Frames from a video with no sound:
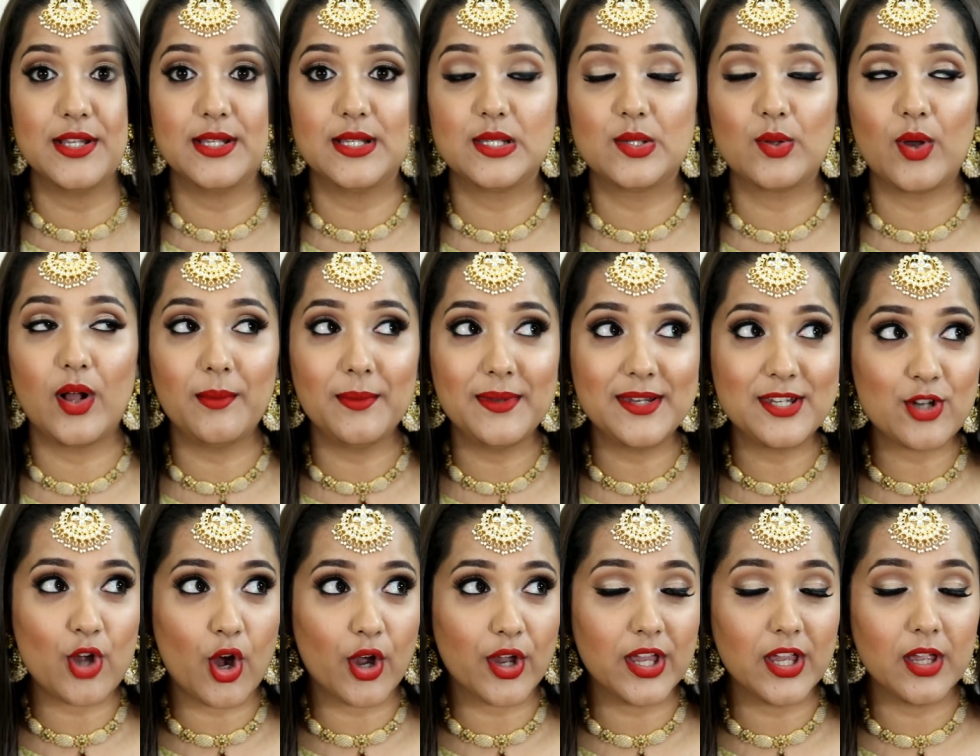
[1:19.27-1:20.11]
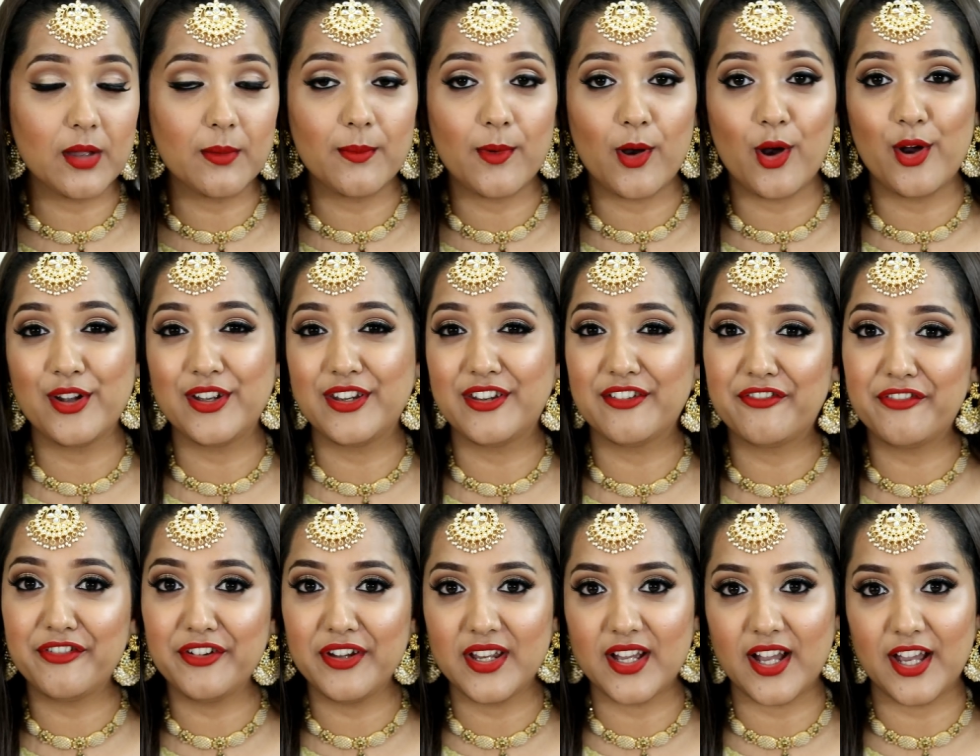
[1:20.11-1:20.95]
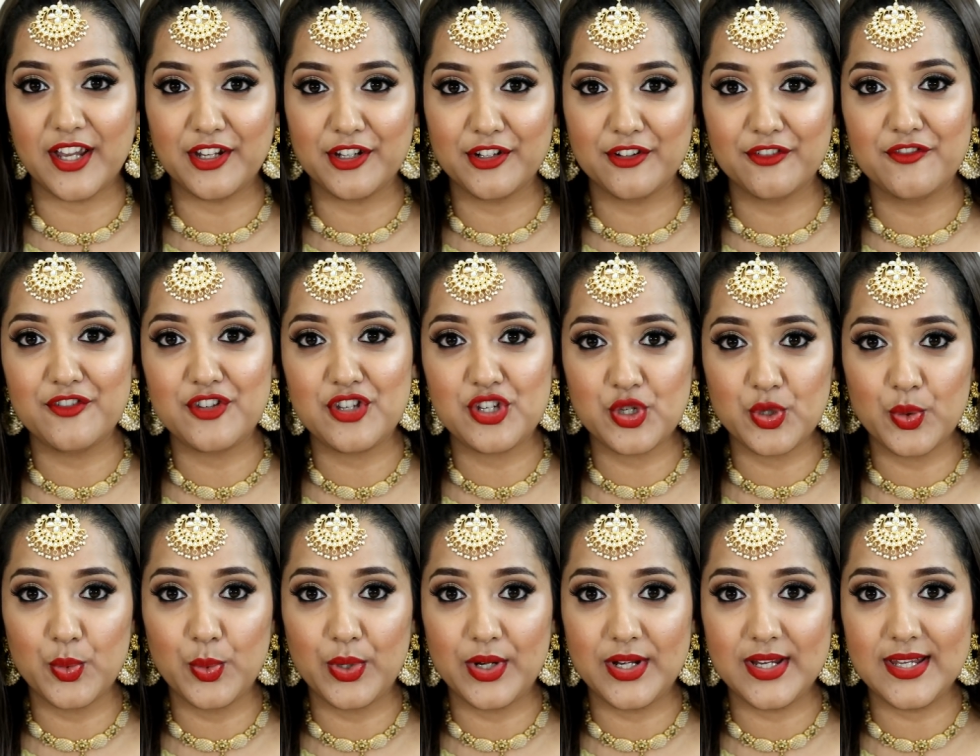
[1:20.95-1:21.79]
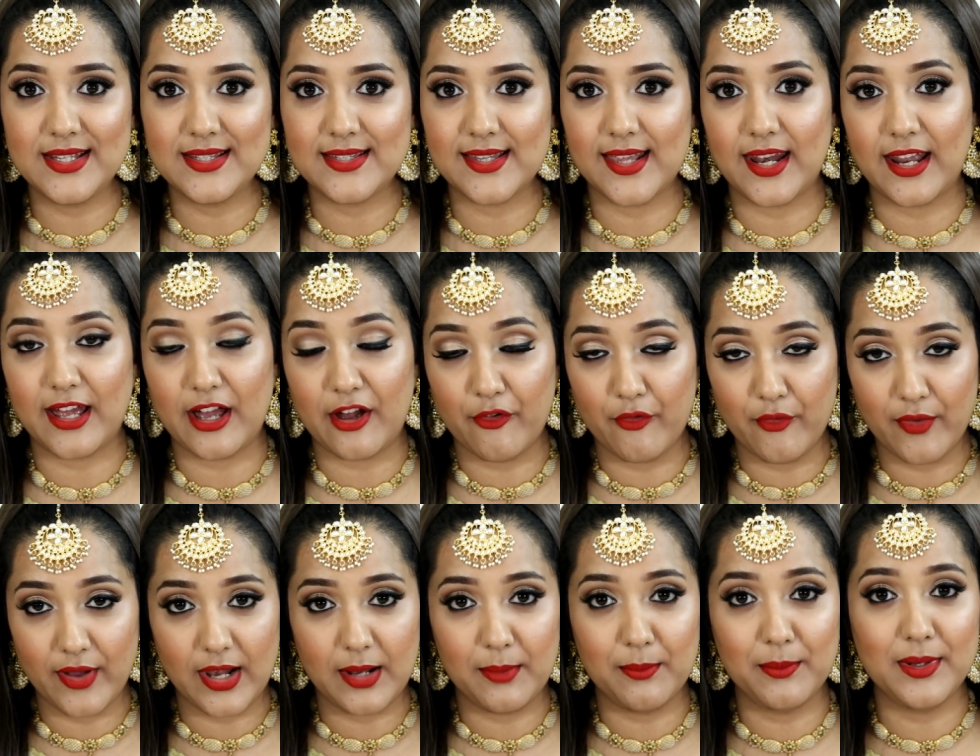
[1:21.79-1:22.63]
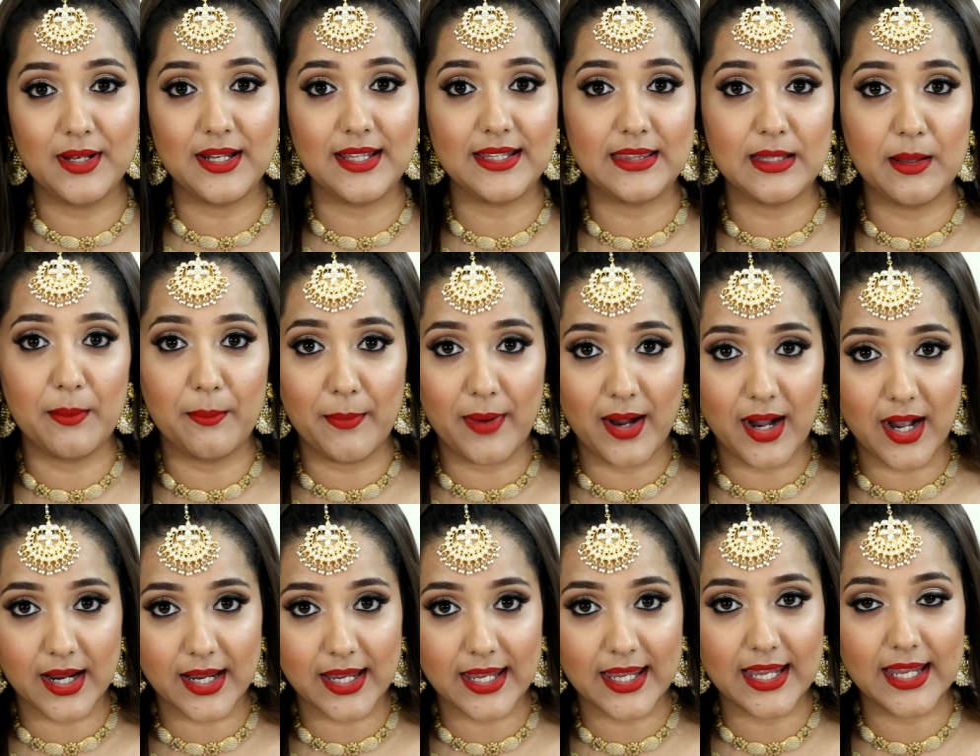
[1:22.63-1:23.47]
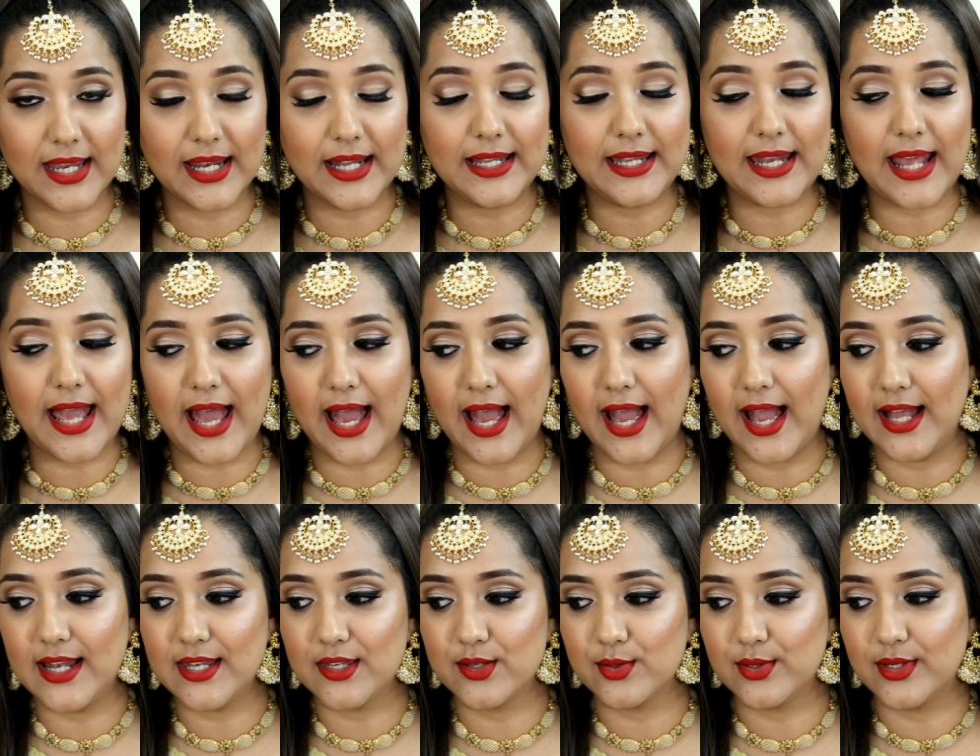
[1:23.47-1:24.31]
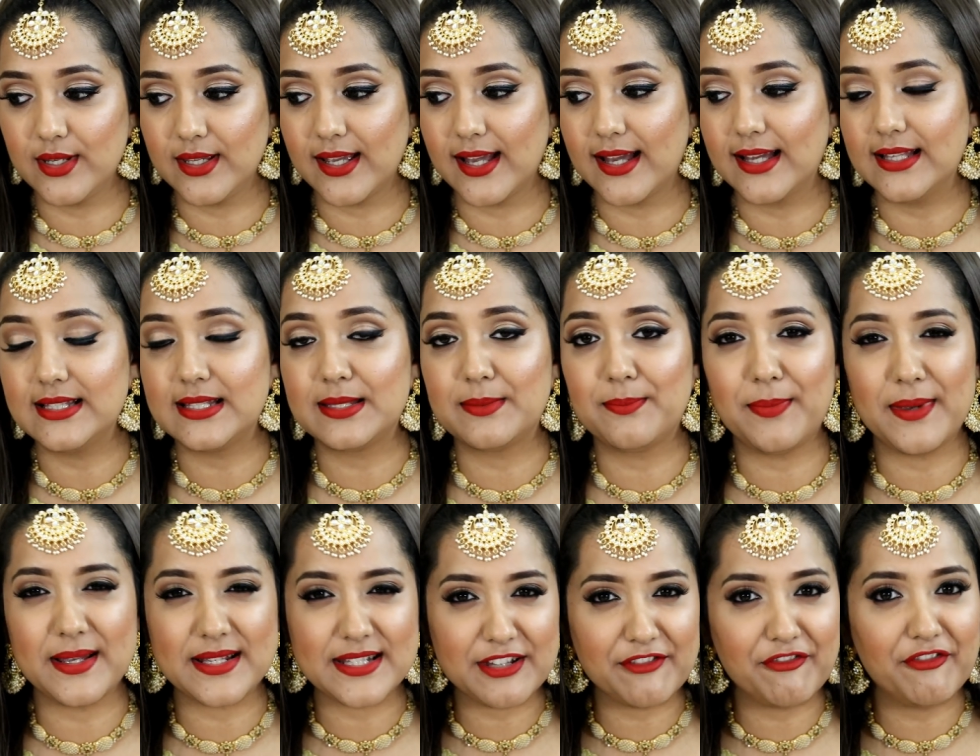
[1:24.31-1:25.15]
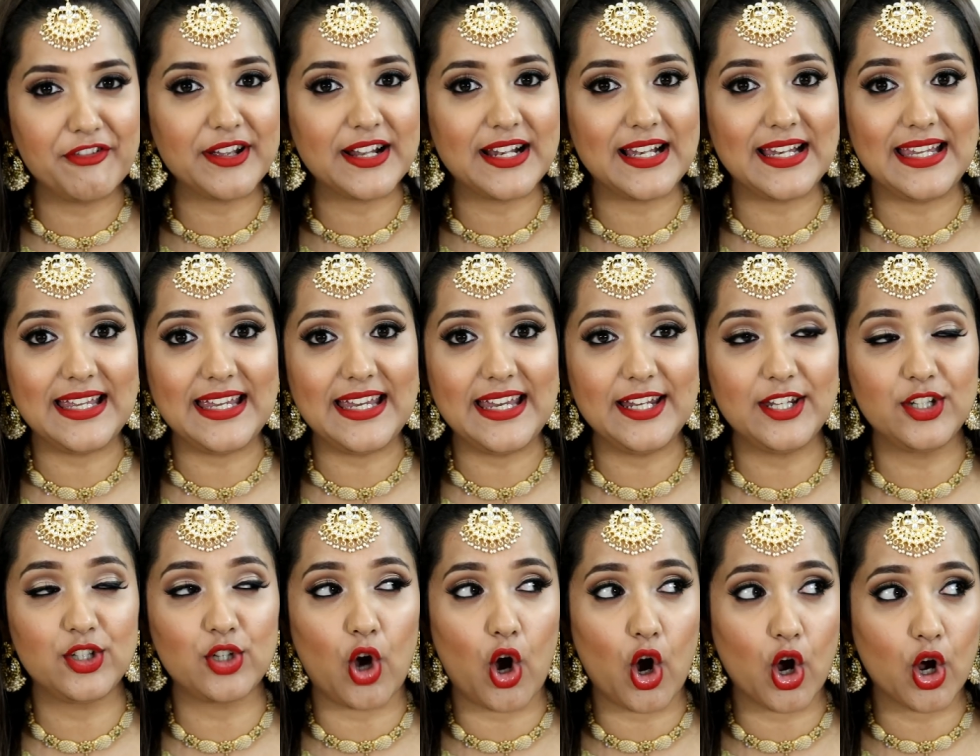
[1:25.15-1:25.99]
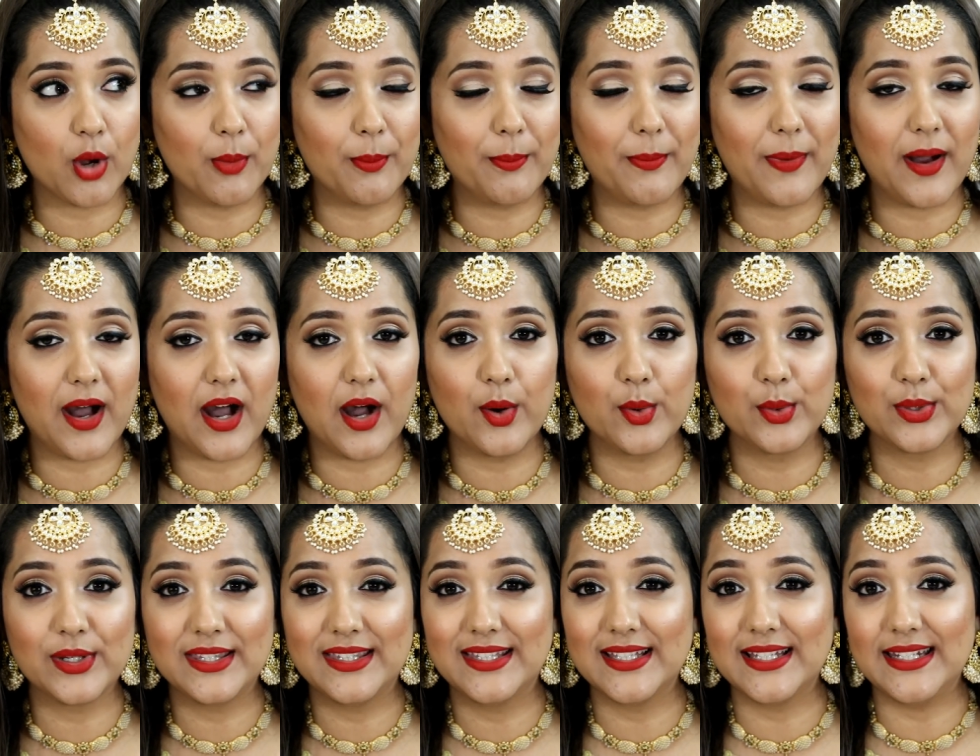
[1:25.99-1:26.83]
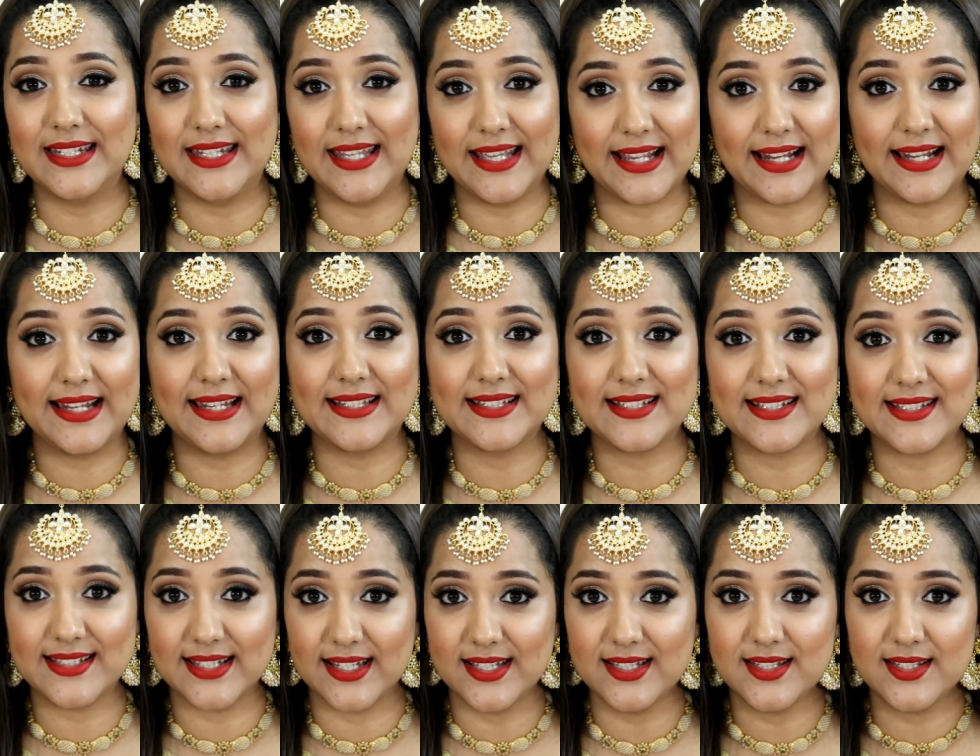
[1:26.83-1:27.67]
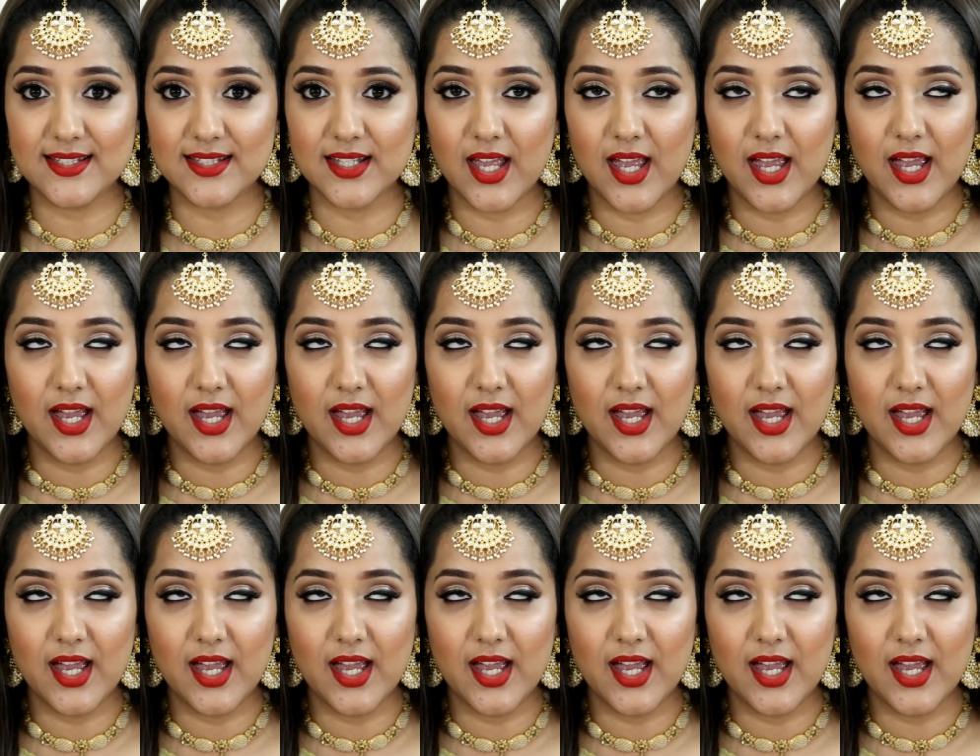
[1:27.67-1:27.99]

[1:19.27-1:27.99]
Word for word: So I'll be talking about different kind of jewelries that are available in the market and today I'll specifically talk about the necklace sets,